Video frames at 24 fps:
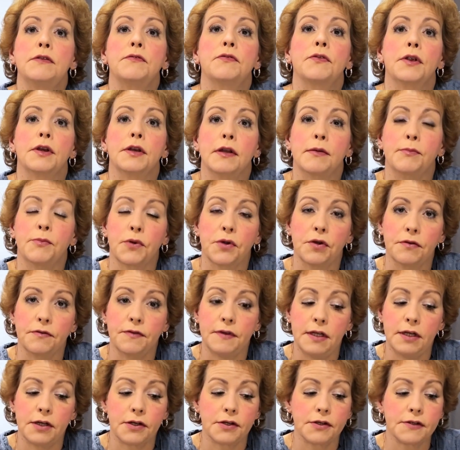for a number of
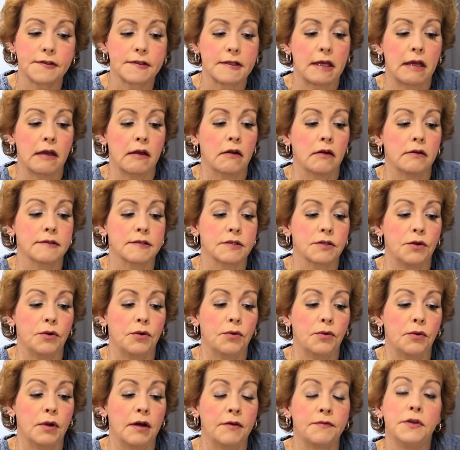years, and
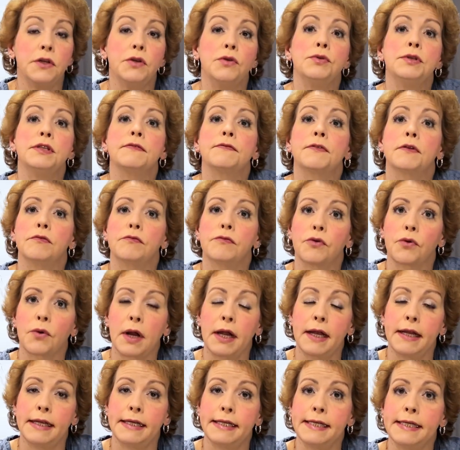also a few different
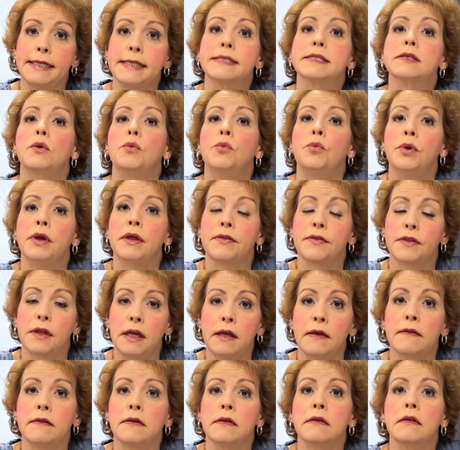varieties
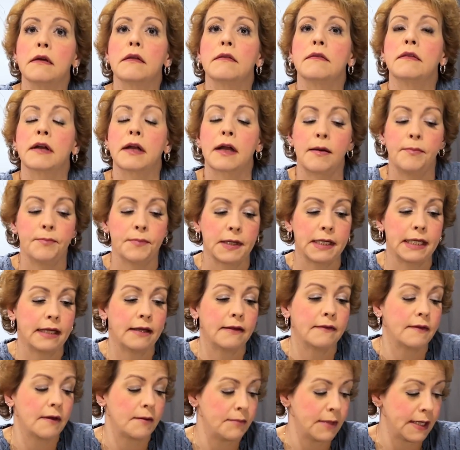within the
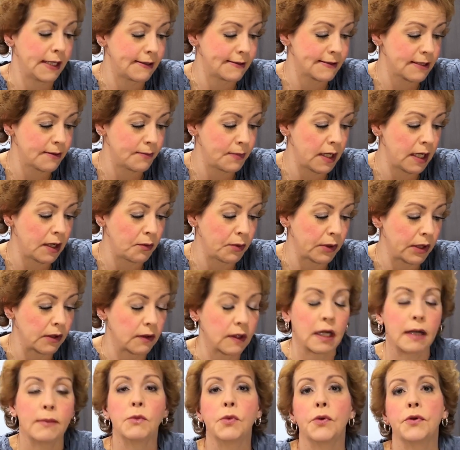company that makes the bakeware
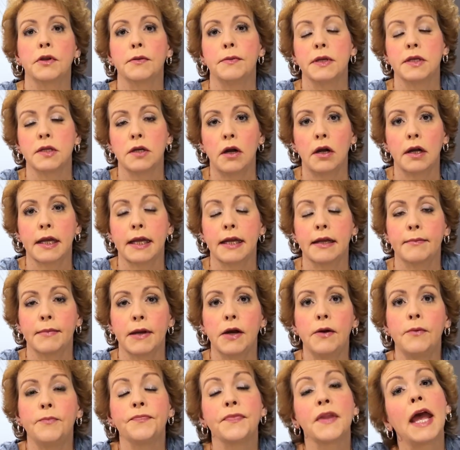that I'm going to be talking
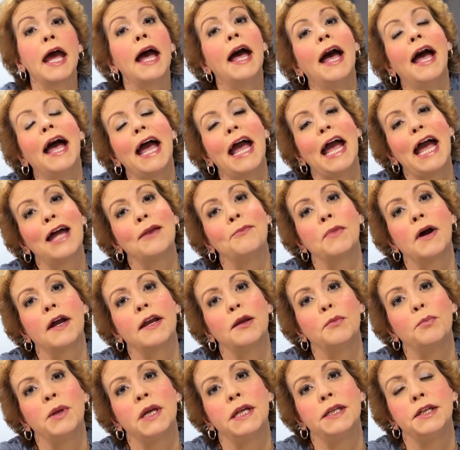about, and my
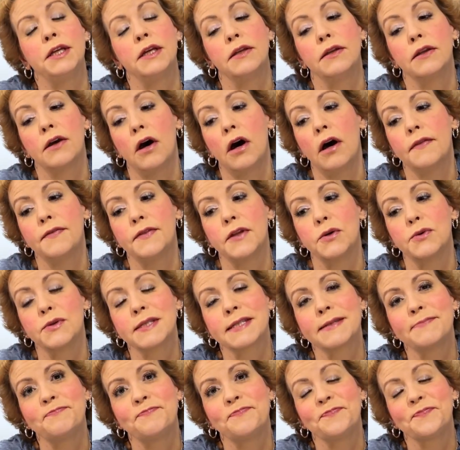opinion on
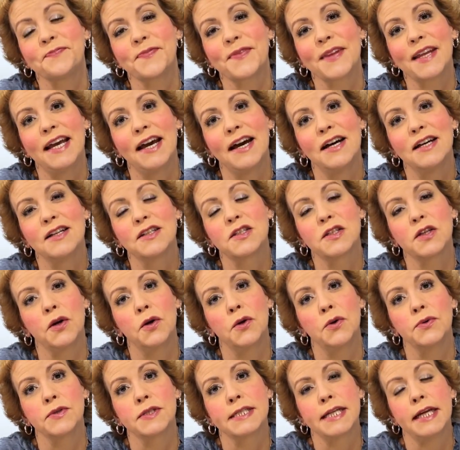those.
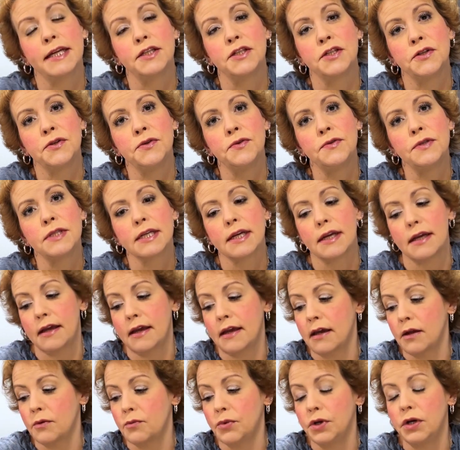So stay tuned
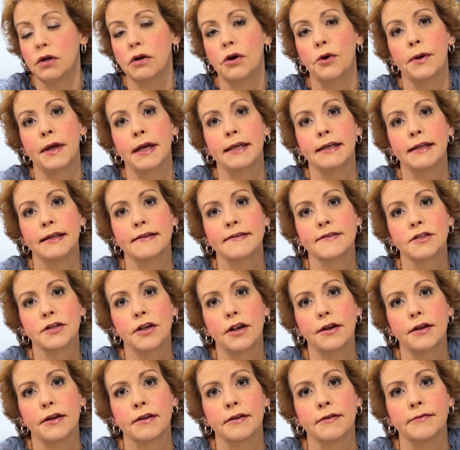and we'll go ahead and get
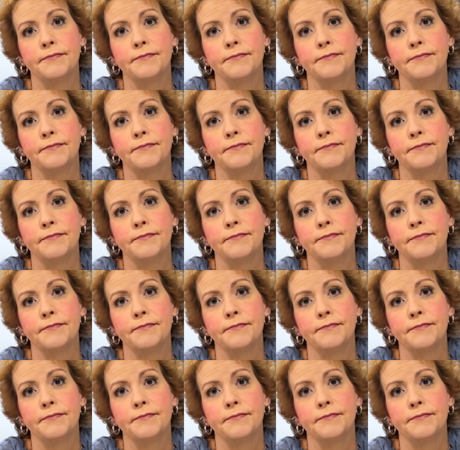started.